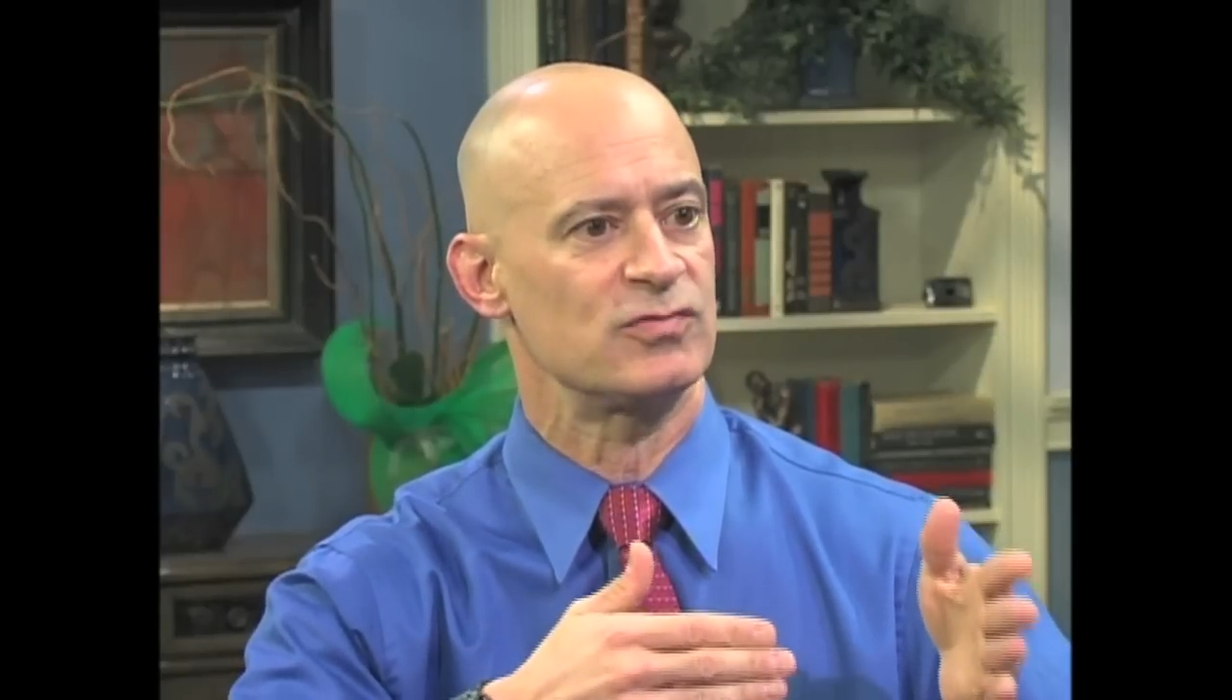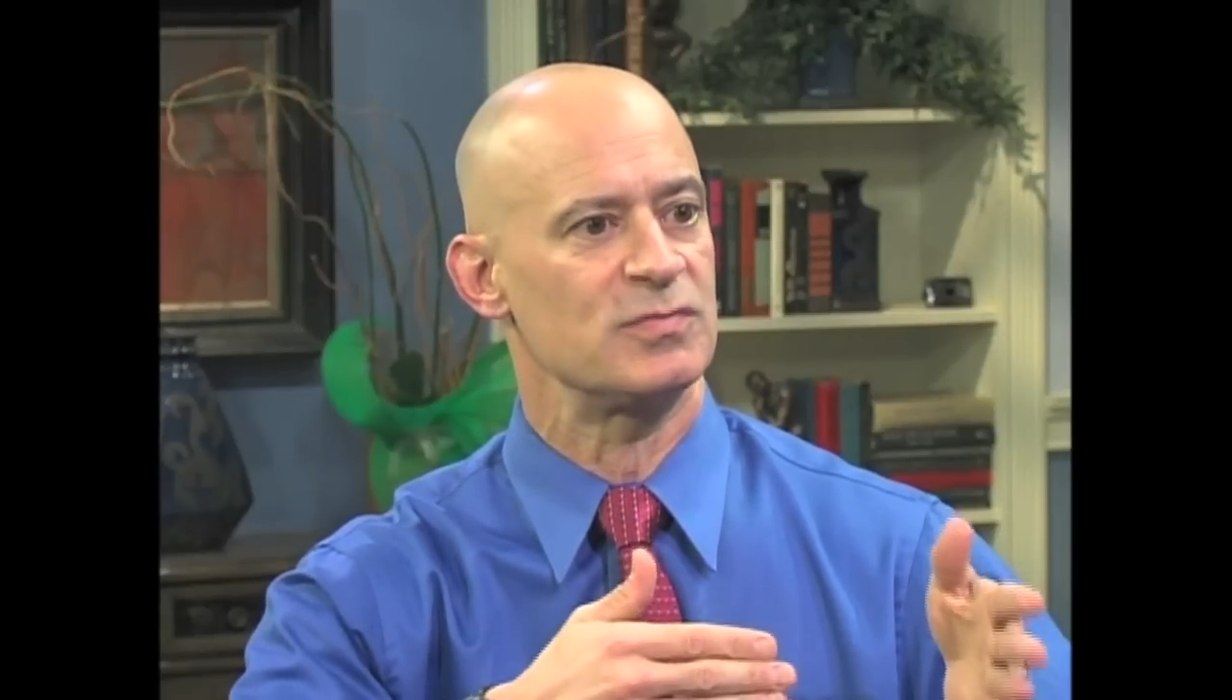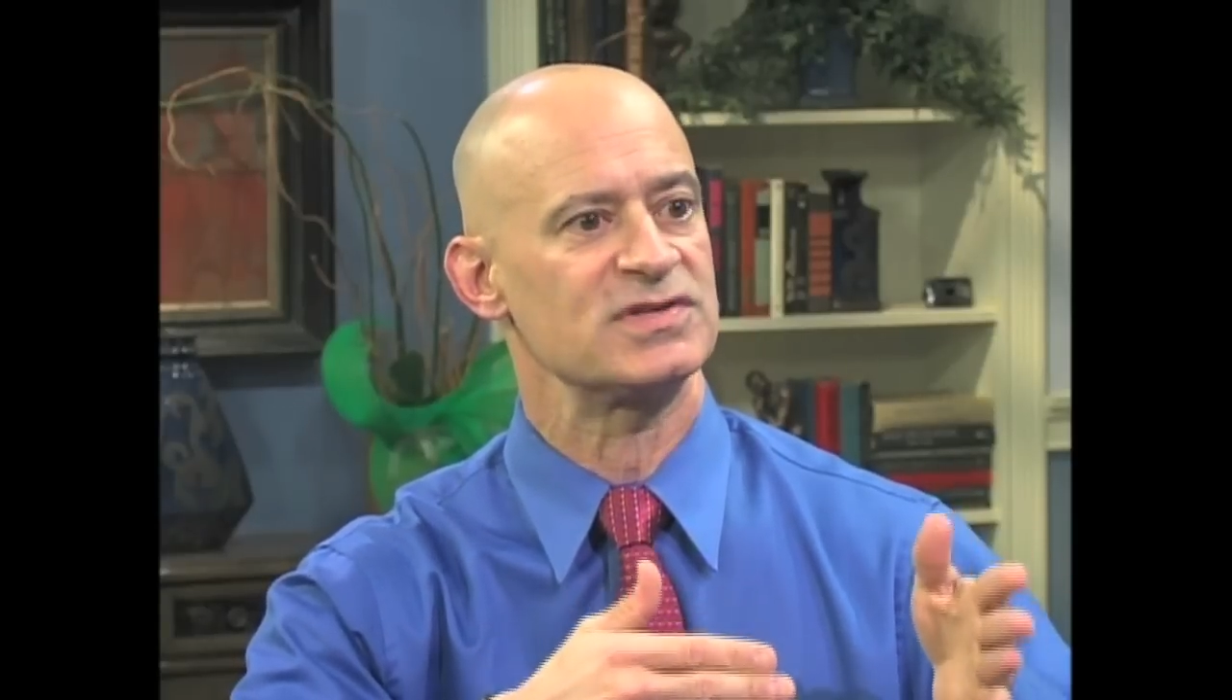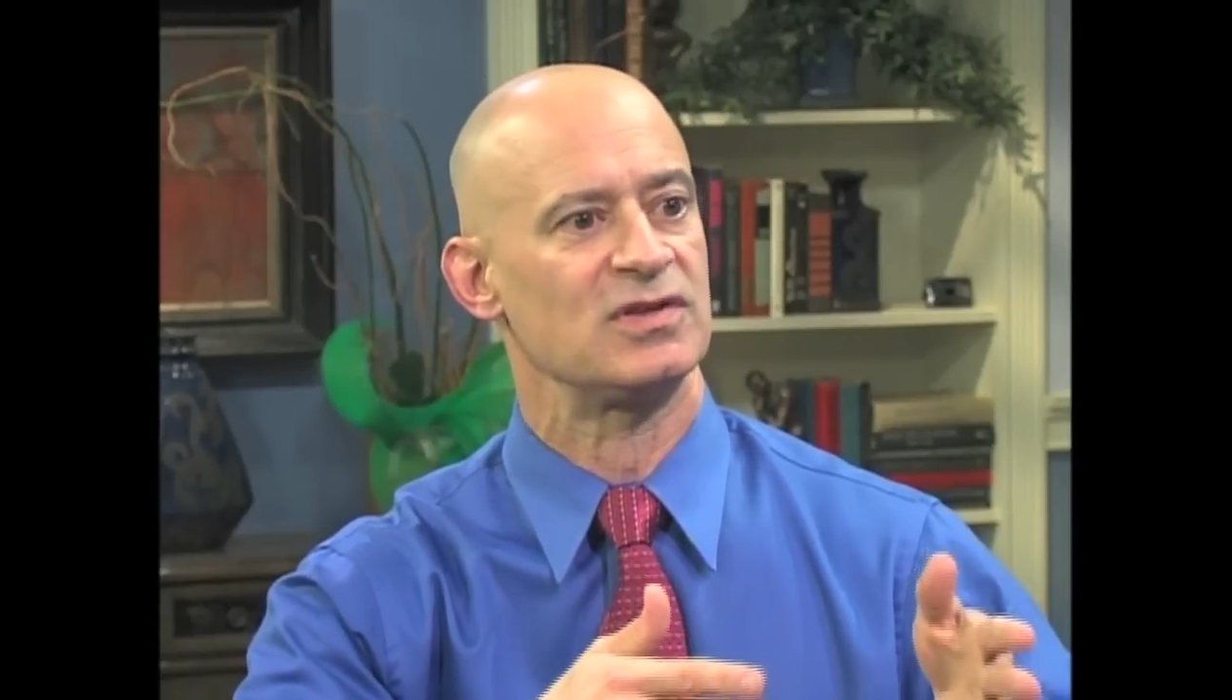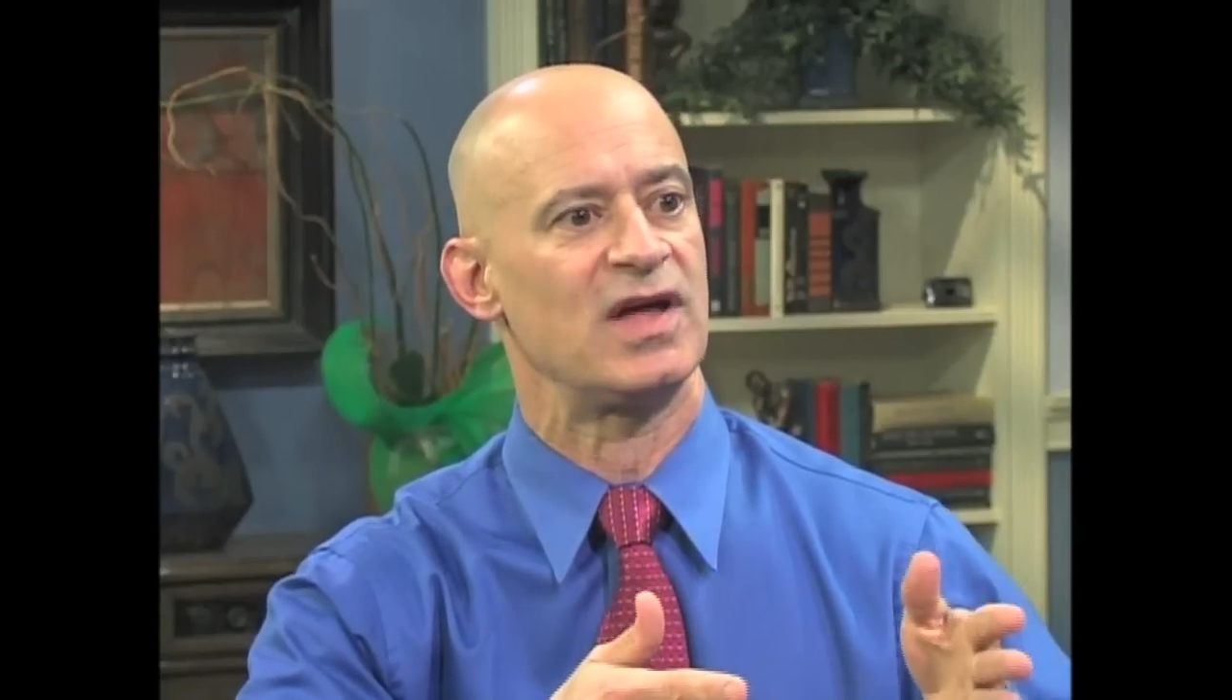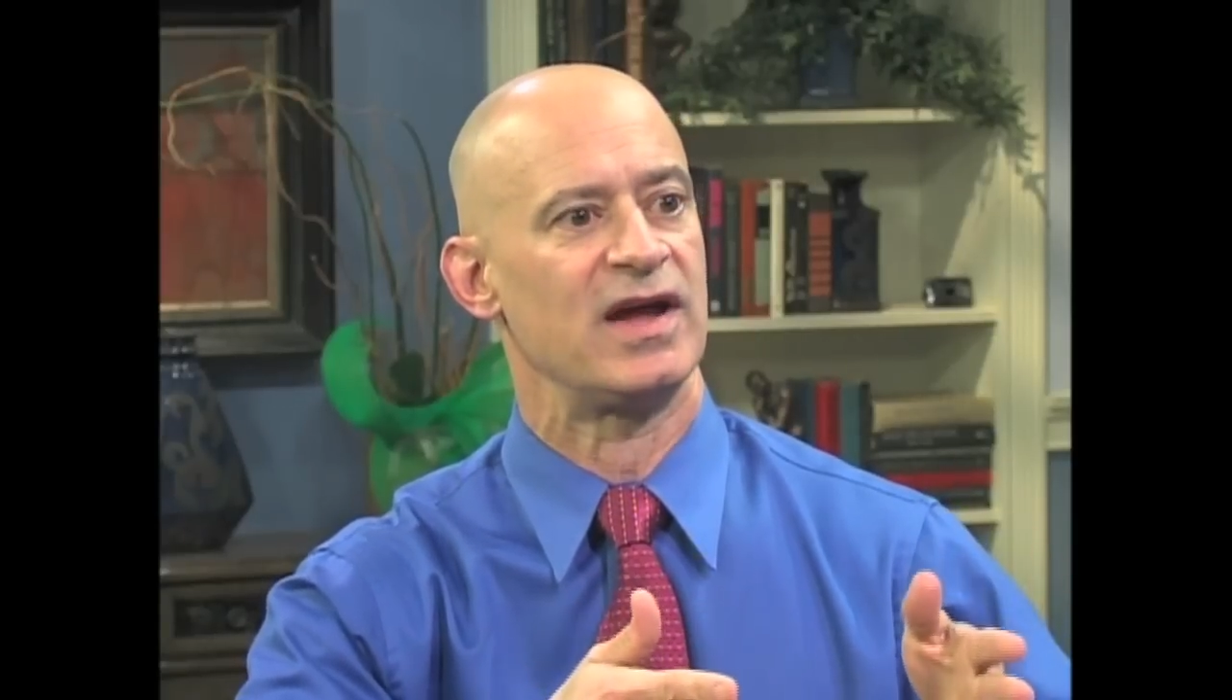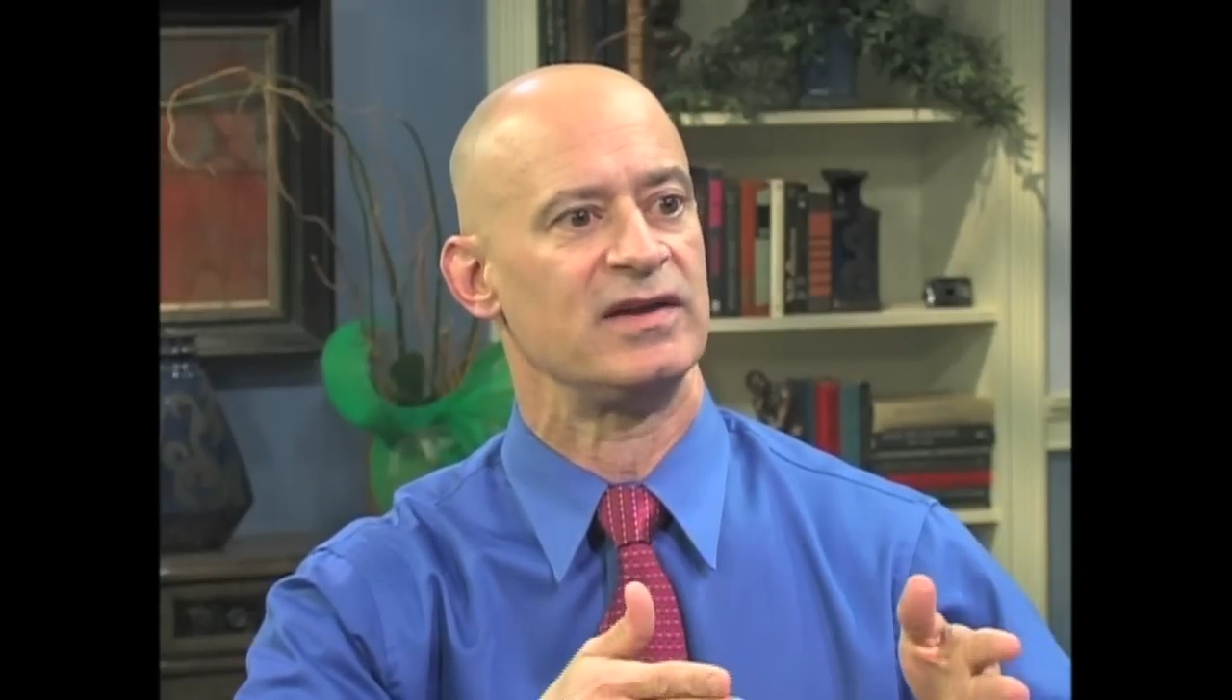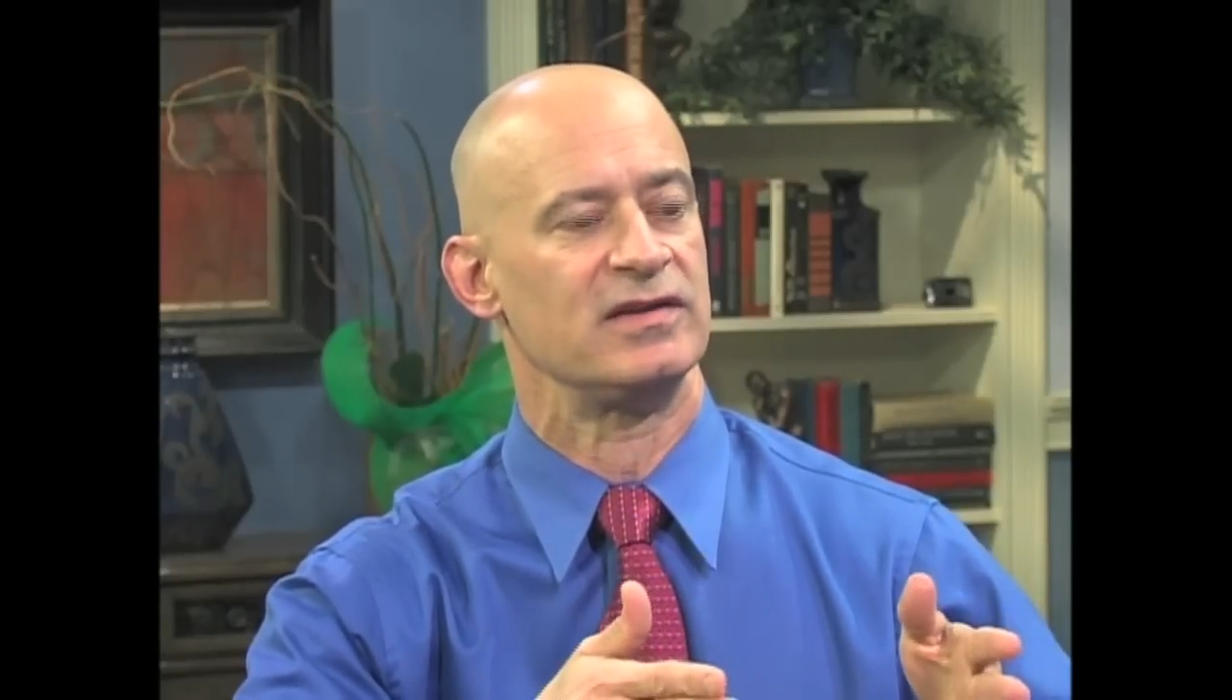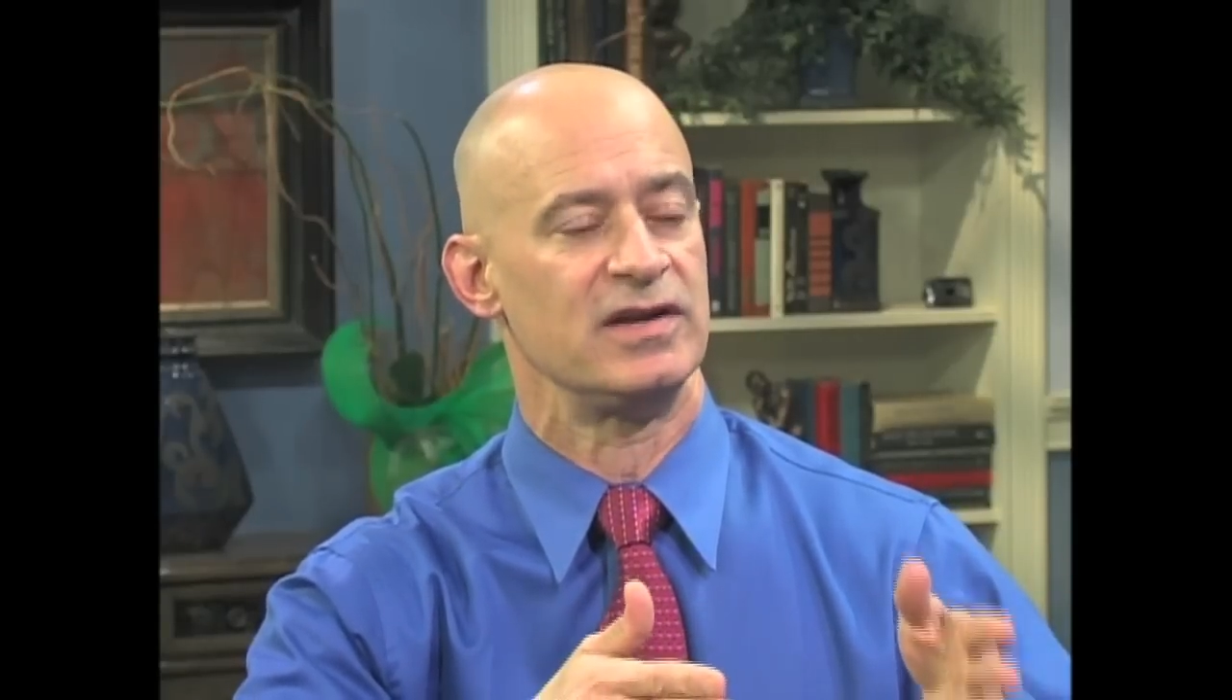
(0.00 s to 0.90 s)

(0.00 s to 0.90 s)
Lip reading: were misaligned.